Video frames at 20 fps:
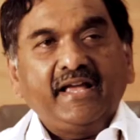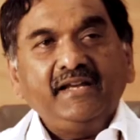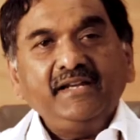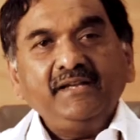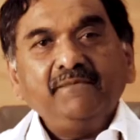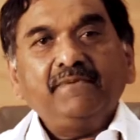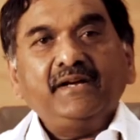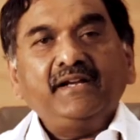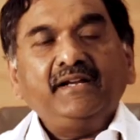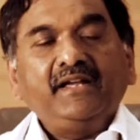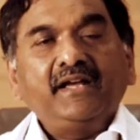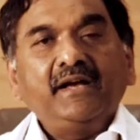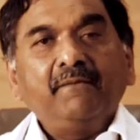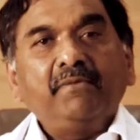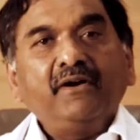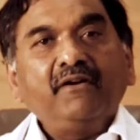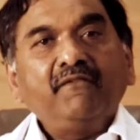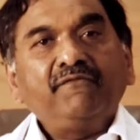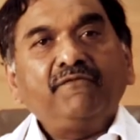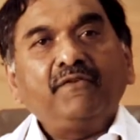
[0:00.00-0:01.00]
anybody
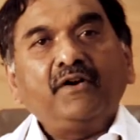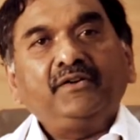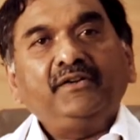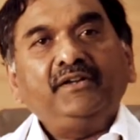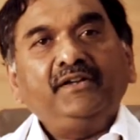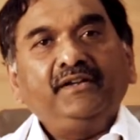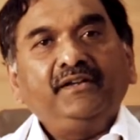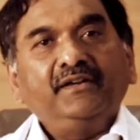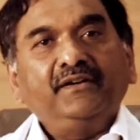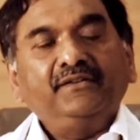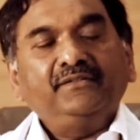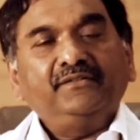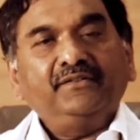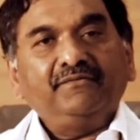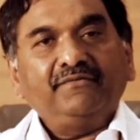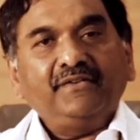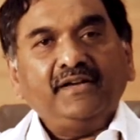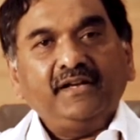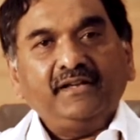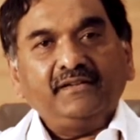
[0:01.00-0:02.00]
above 40 years
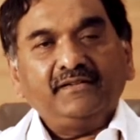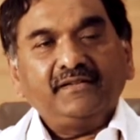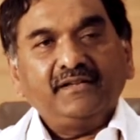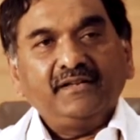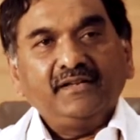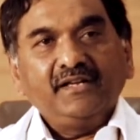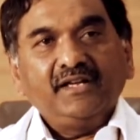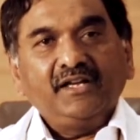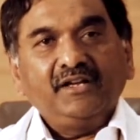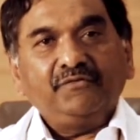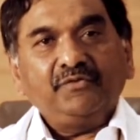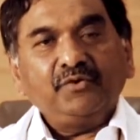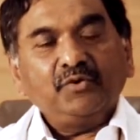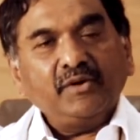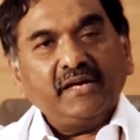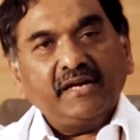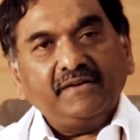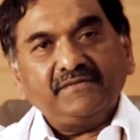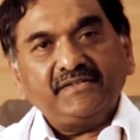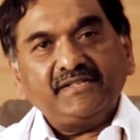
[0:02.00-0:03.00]
of age, if
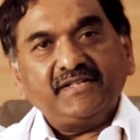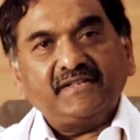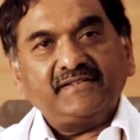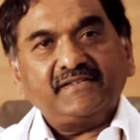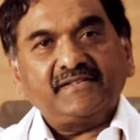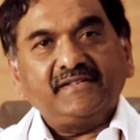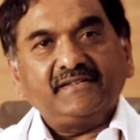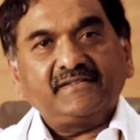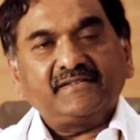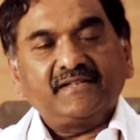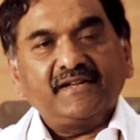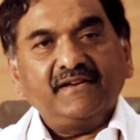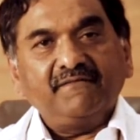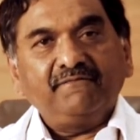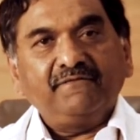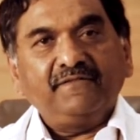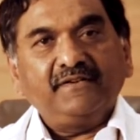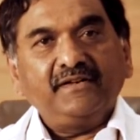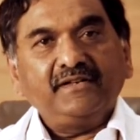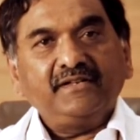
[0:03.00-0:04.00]
you have chest
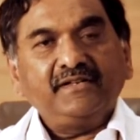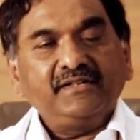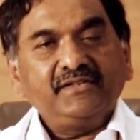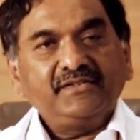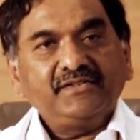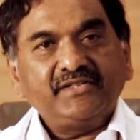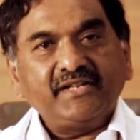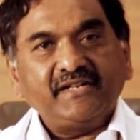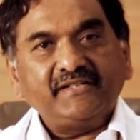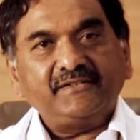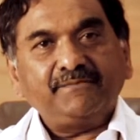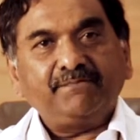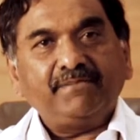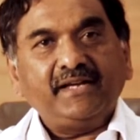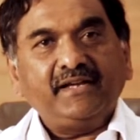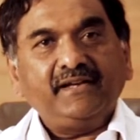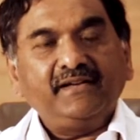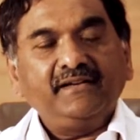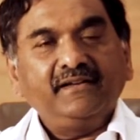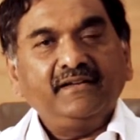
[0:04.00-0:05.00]
discomfort, chest
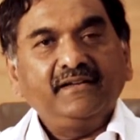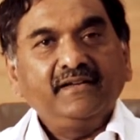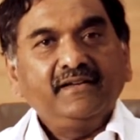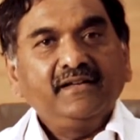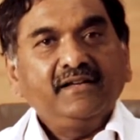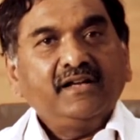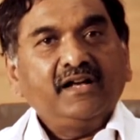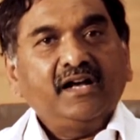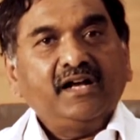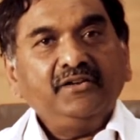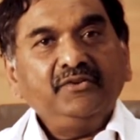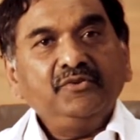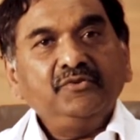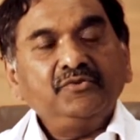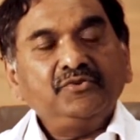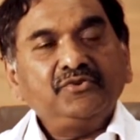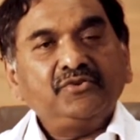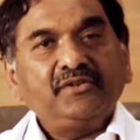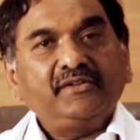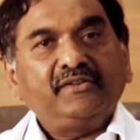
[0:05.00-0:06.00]
pain,
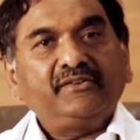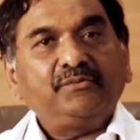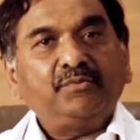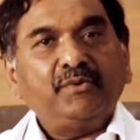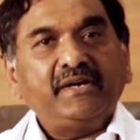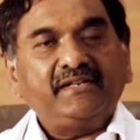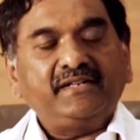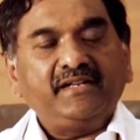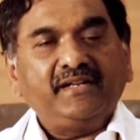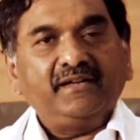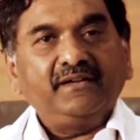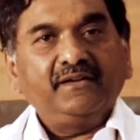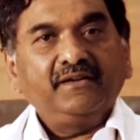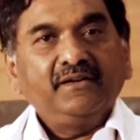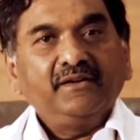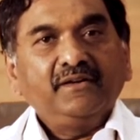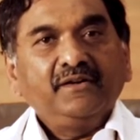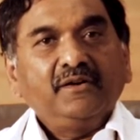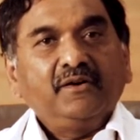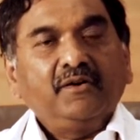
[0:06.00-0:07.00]
unusual sweating,
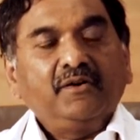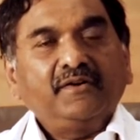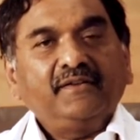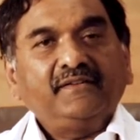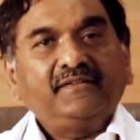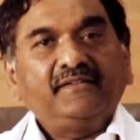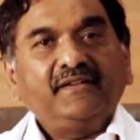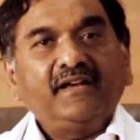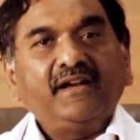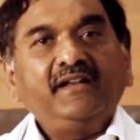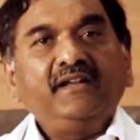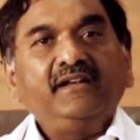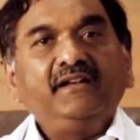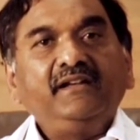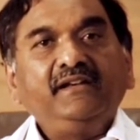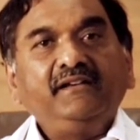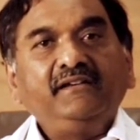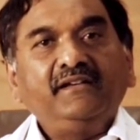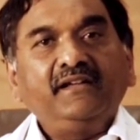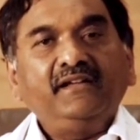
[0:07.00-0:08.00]
or a sudden
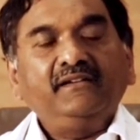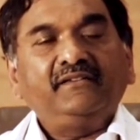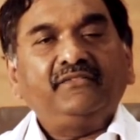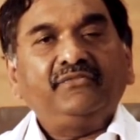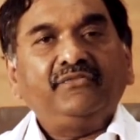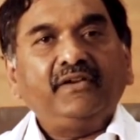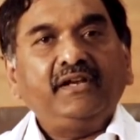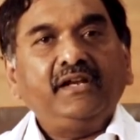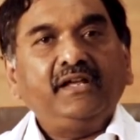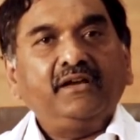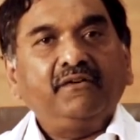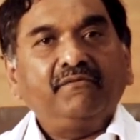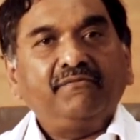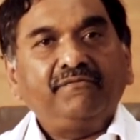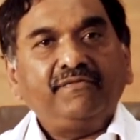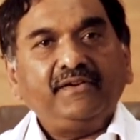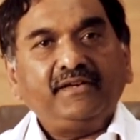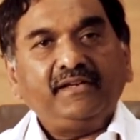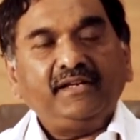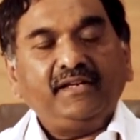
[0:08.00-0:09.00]
intense feeling of
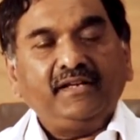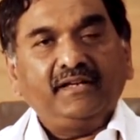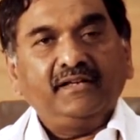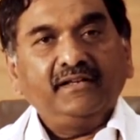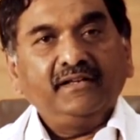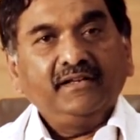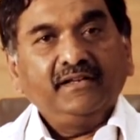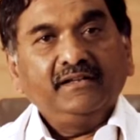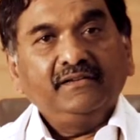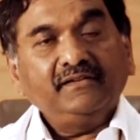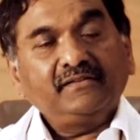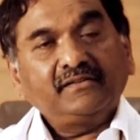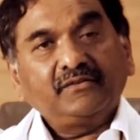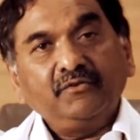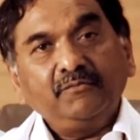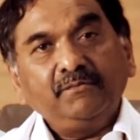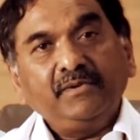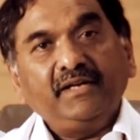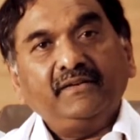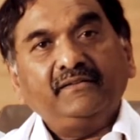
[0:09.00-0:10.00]
fatigue, this
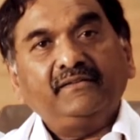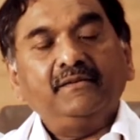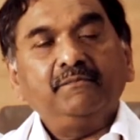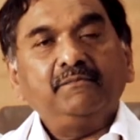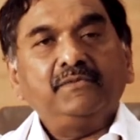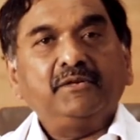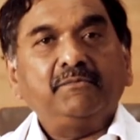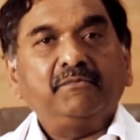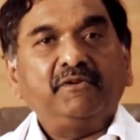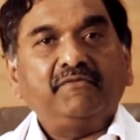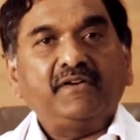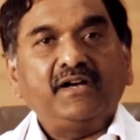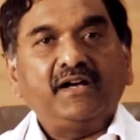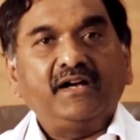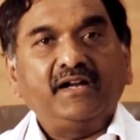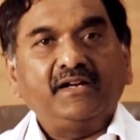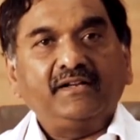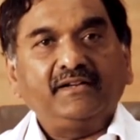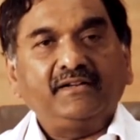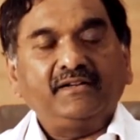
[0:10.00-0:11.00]
could be a symptom of a
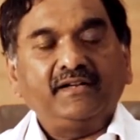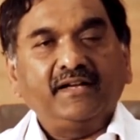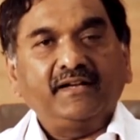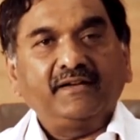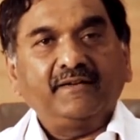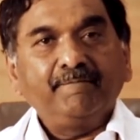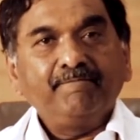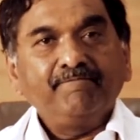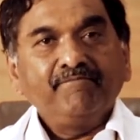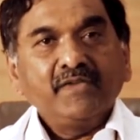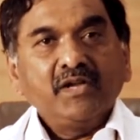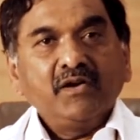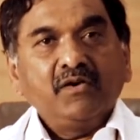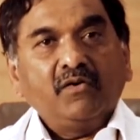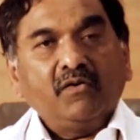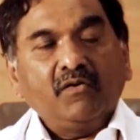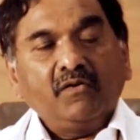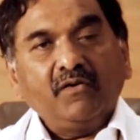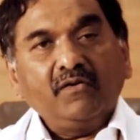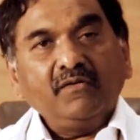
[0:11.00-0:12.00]
heart attack.
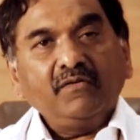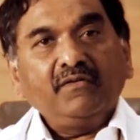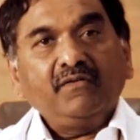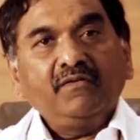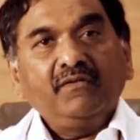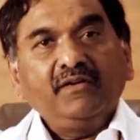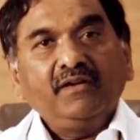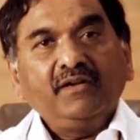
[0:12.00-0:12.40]
Or